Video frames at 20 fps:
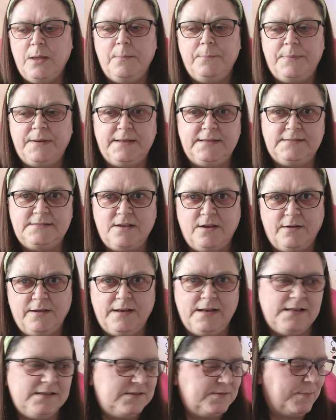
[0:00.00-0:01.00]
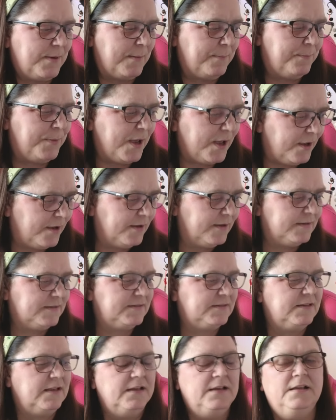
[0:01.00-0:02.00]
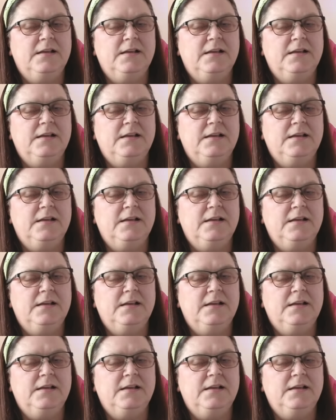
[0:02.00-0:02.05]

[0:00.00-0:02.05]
but it's going into my purse.